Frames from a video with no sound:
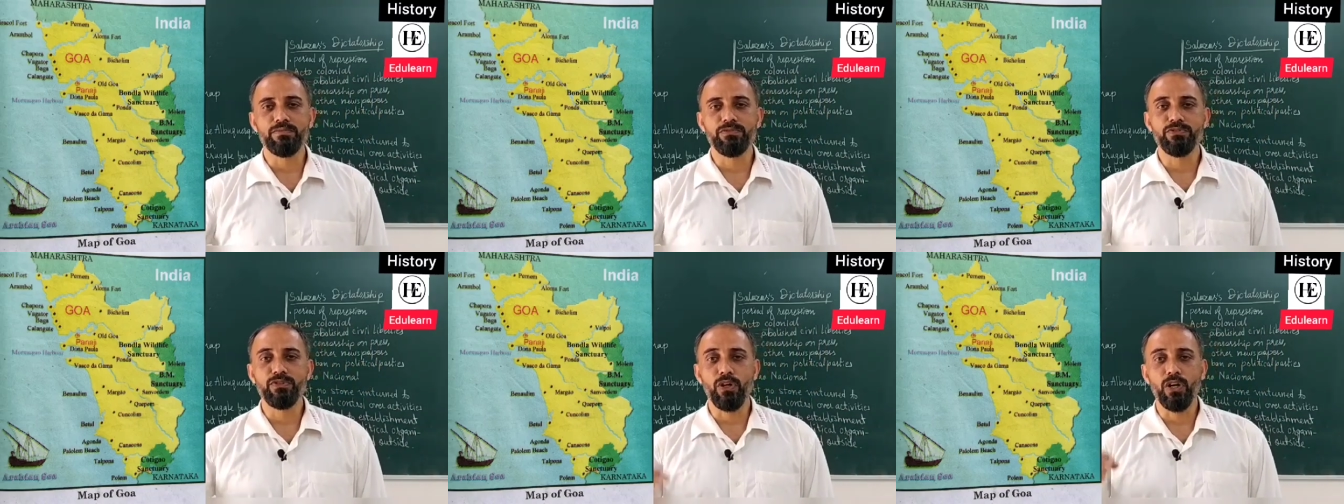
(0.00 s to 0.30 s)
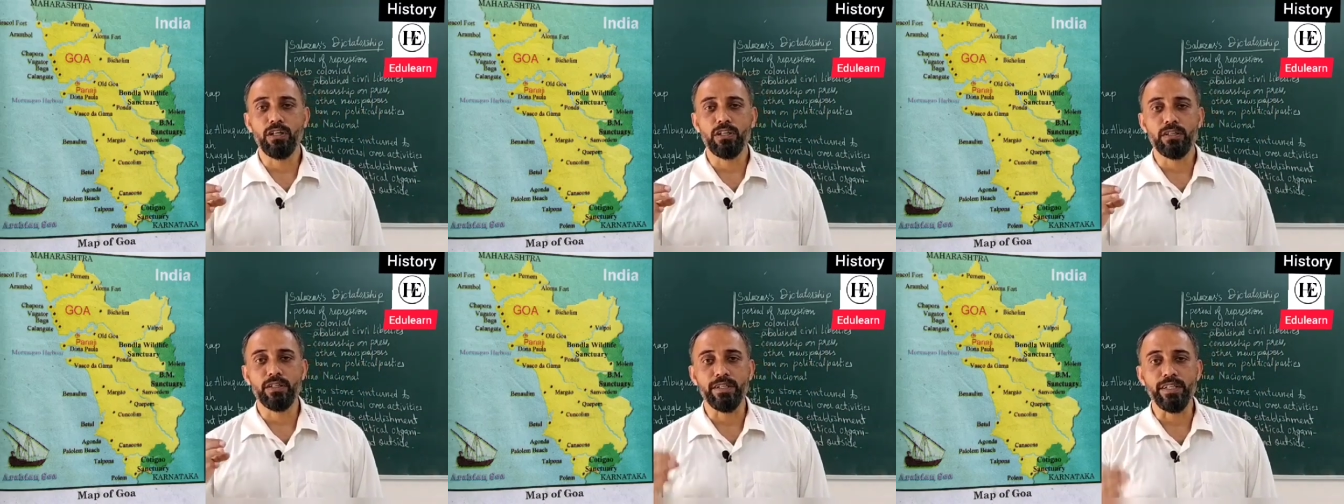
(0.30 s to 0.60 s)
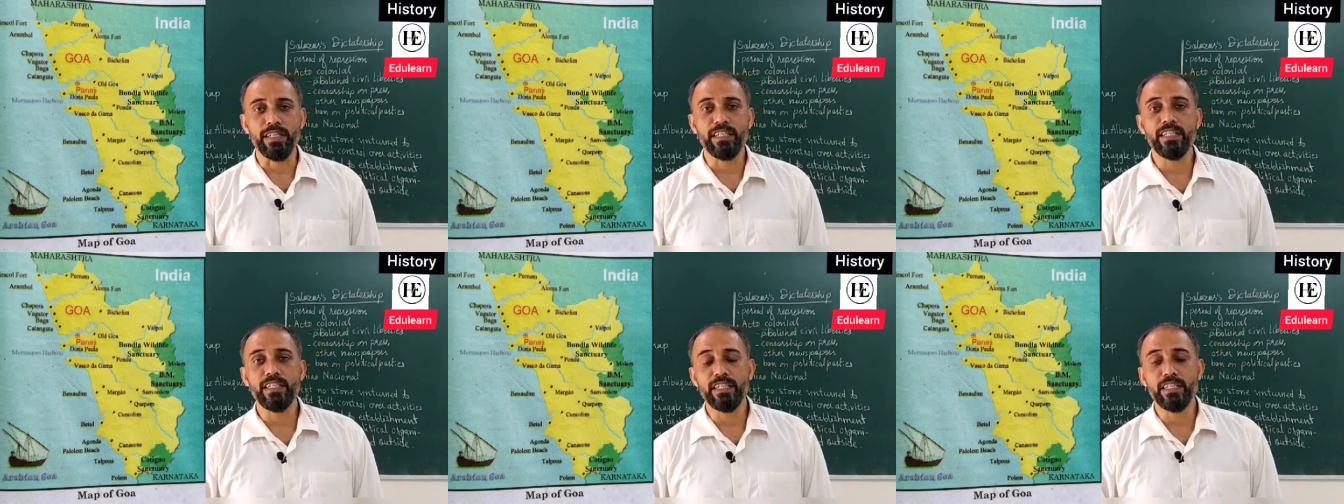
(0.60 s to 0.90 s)
for
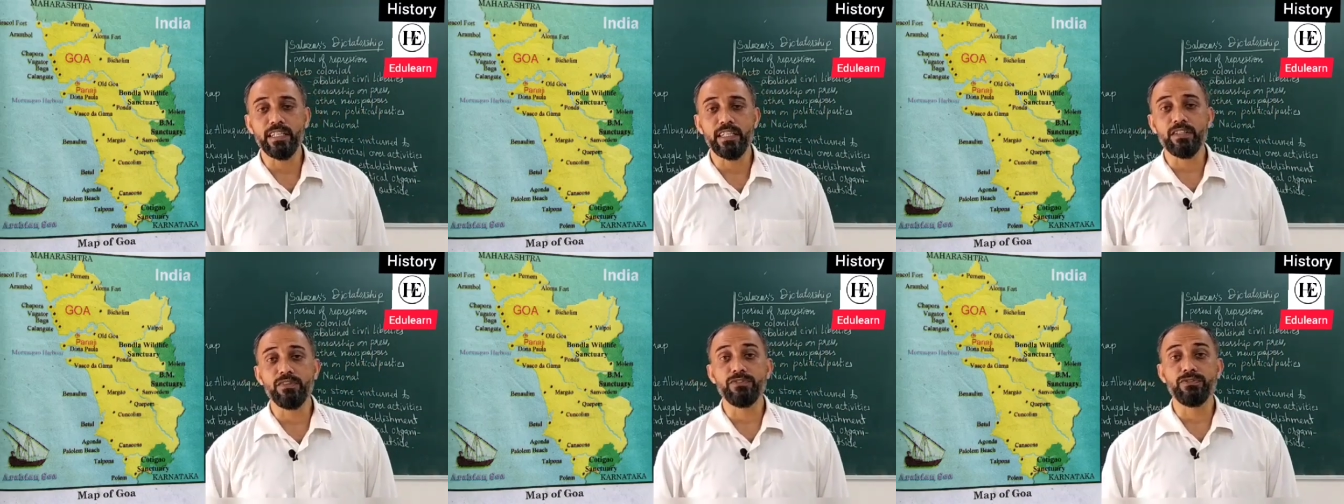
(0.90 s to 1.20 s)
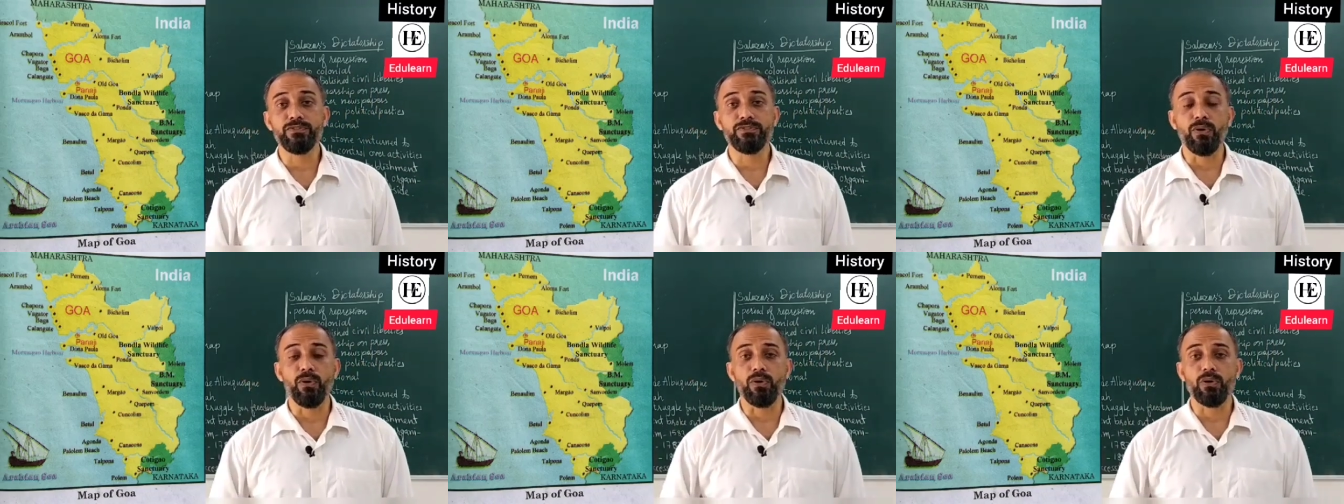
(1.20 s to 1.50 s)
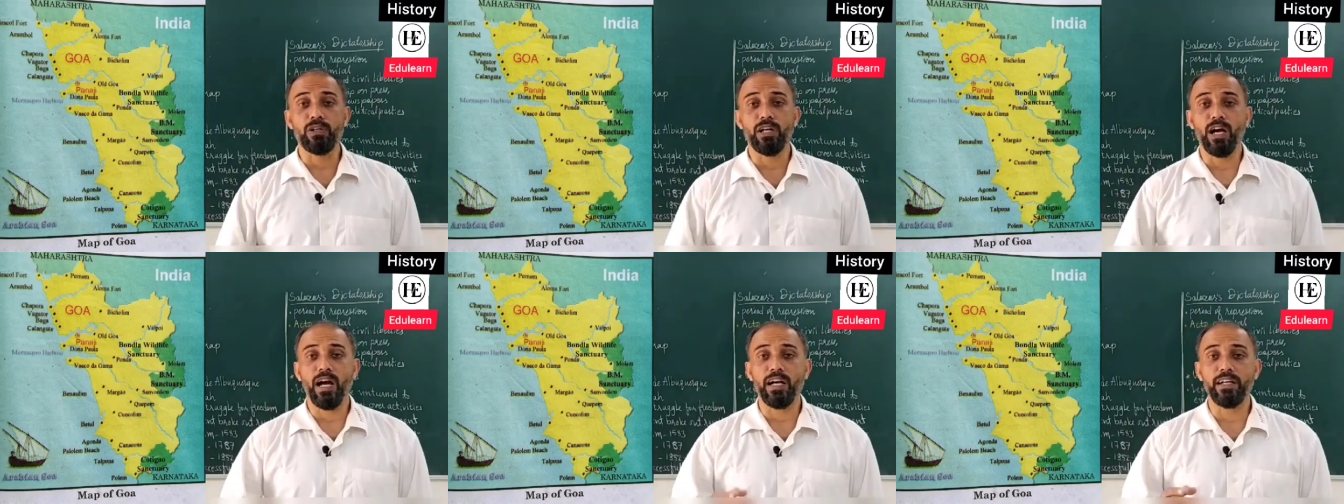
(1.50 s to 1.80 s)
nearly
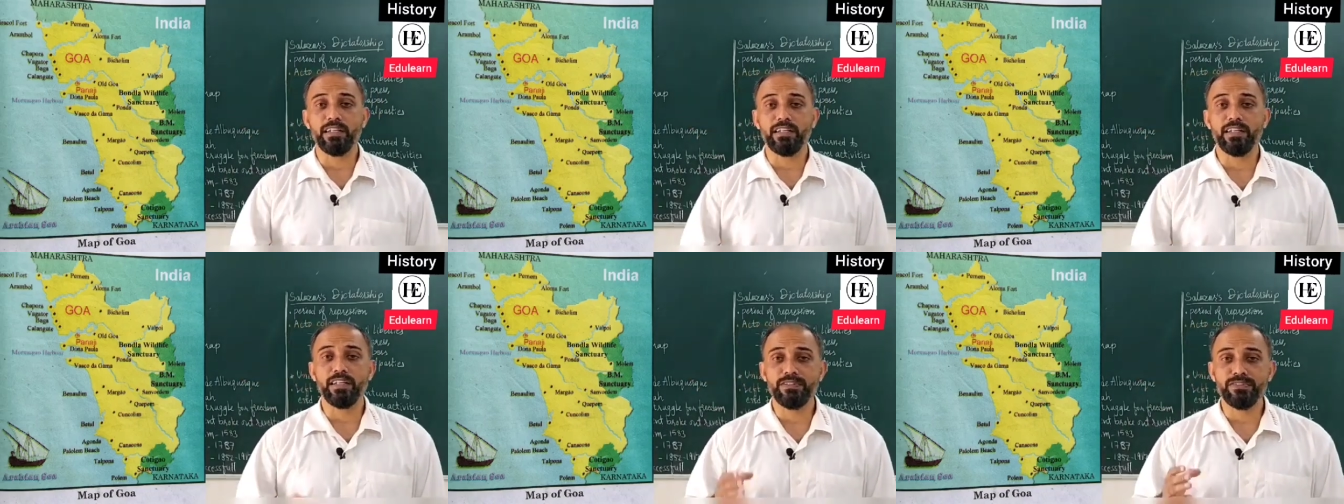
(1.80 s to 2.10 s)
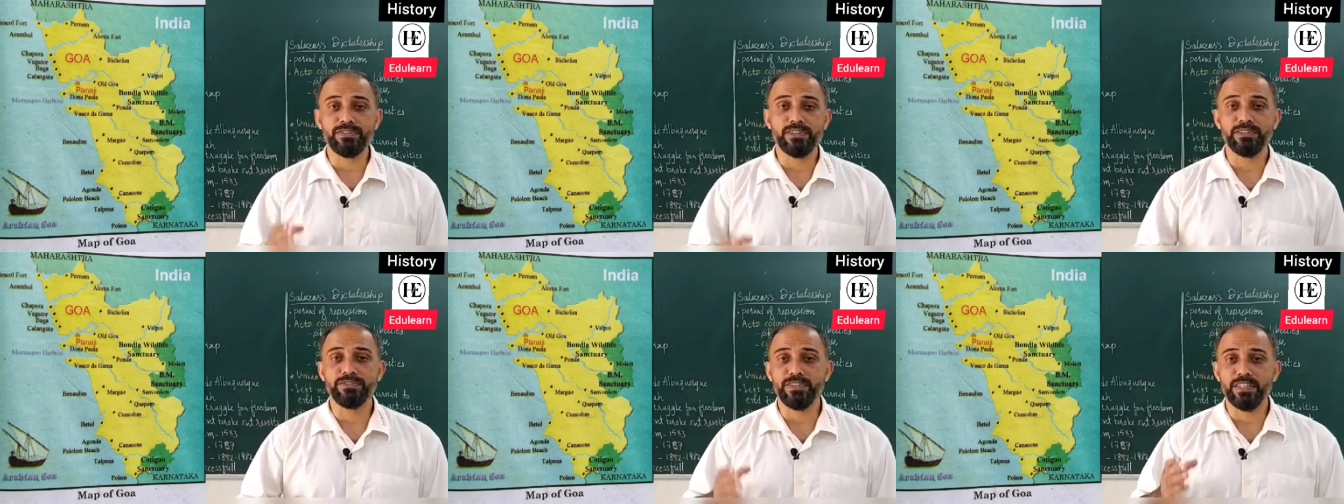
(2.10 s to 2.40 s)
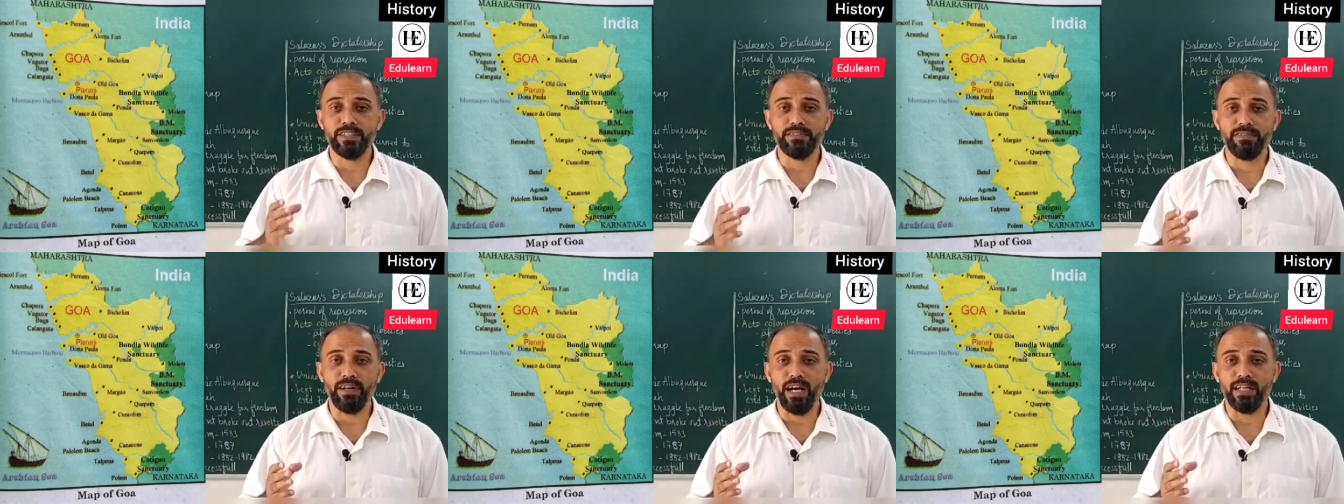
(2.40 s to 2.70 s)

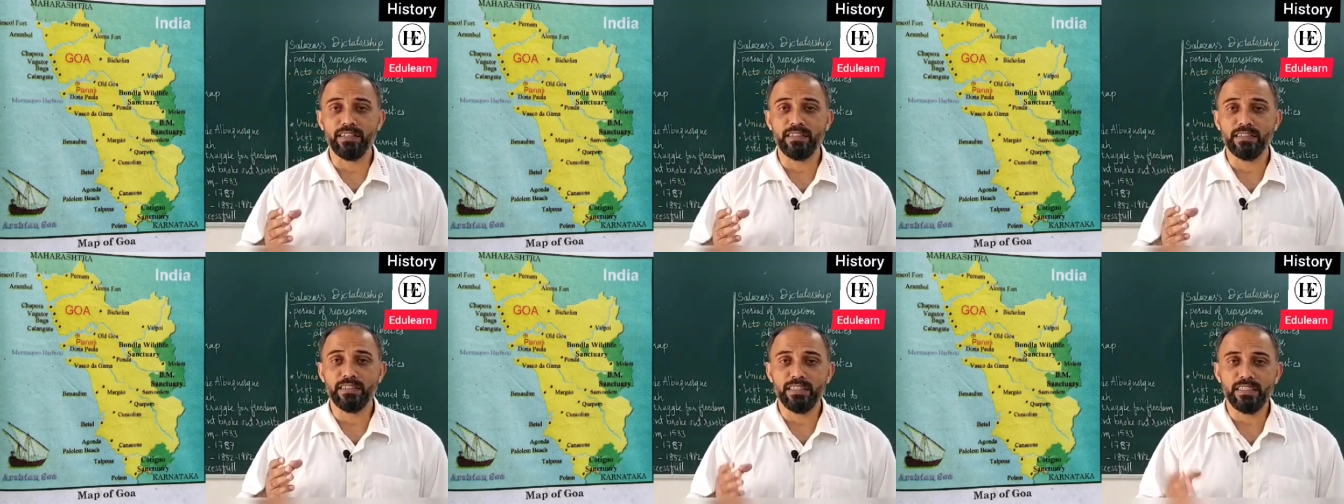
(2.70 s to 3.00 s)
451